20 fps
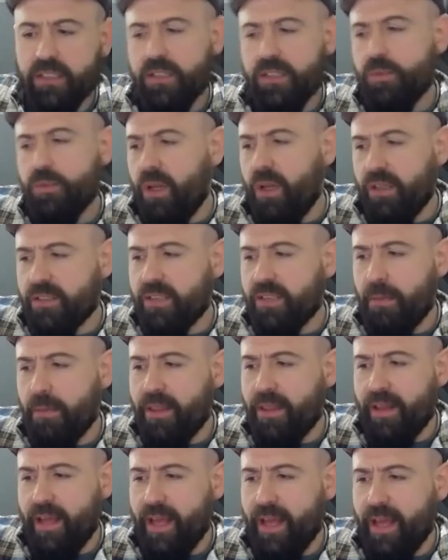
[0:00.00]
some of
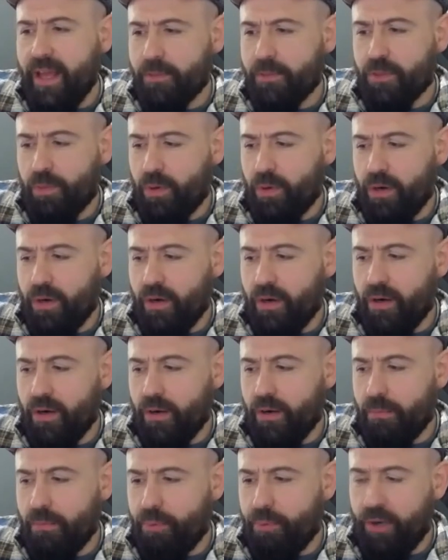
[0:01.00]
the hiccups were
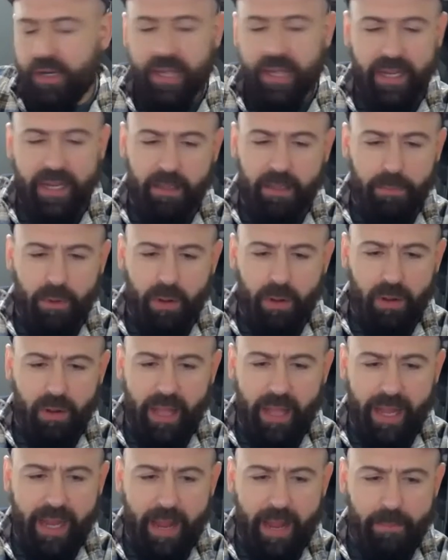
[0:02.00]
predictable.
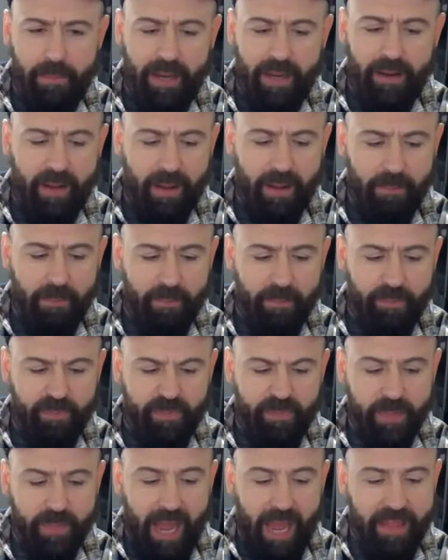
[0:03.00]
Like, I mean,
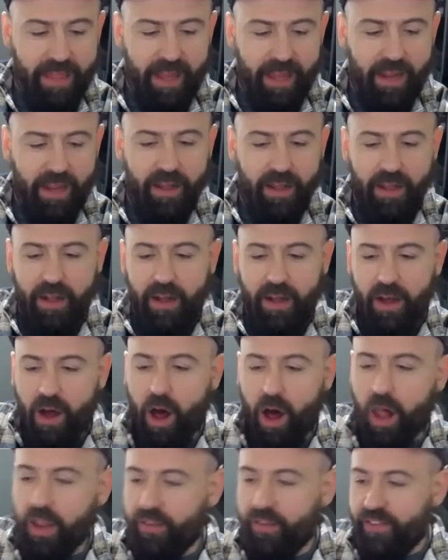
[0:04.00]
I think
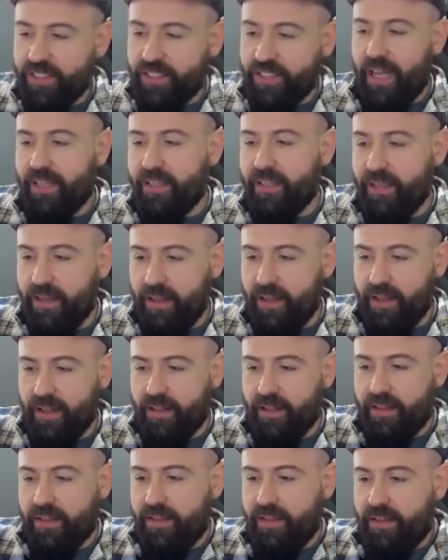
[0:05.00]
all of us had
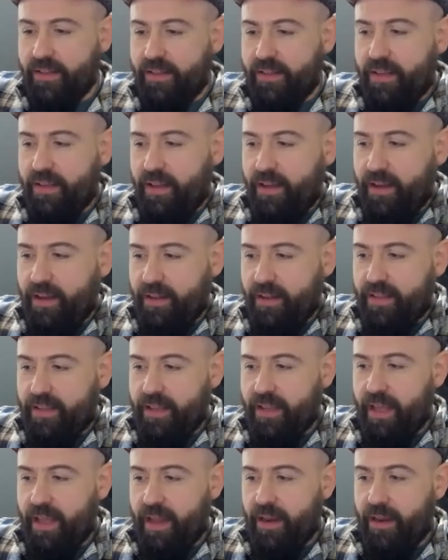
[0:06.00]
to
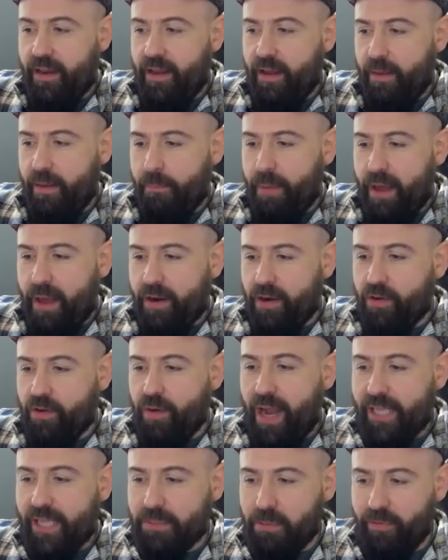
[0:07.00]
get a better
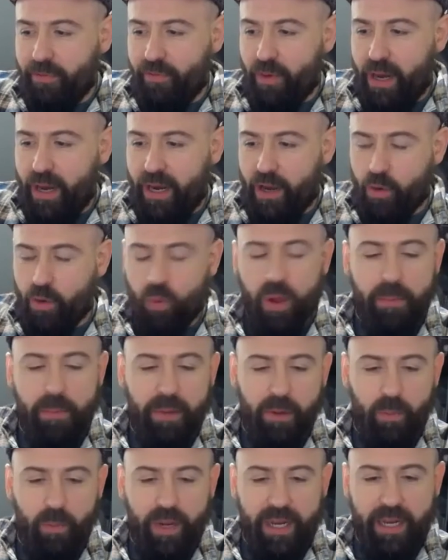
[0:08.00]
grasp of what
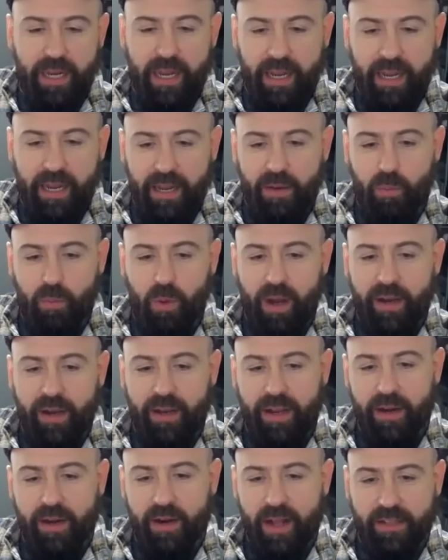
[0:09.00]
equipment we needed, what
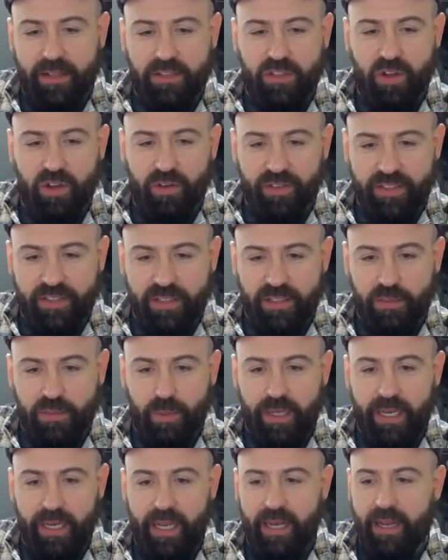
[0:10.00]
internet services we
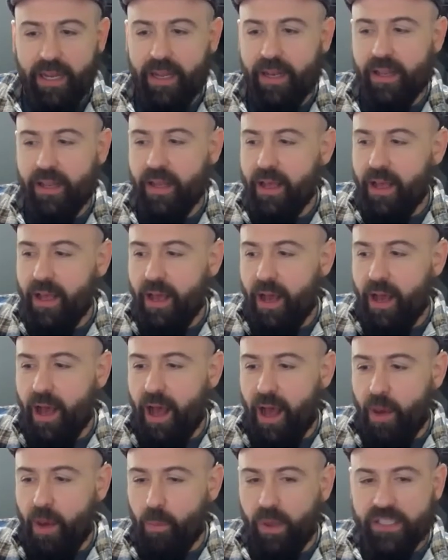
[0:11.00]
needed,
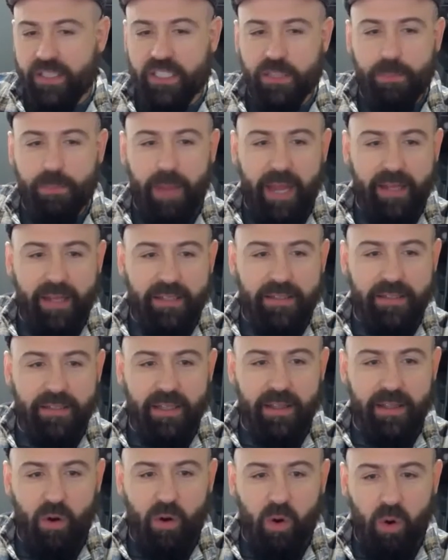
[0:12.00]
what space in
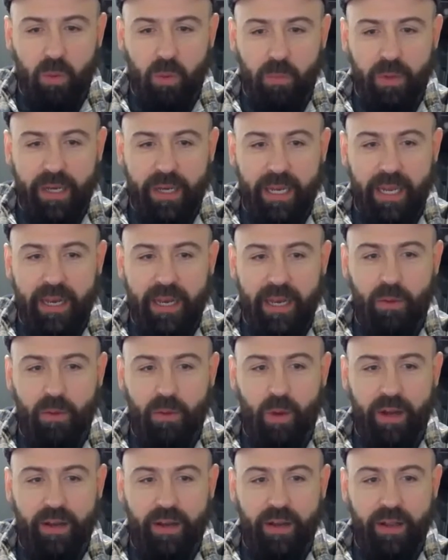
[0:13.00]
the home we needed, what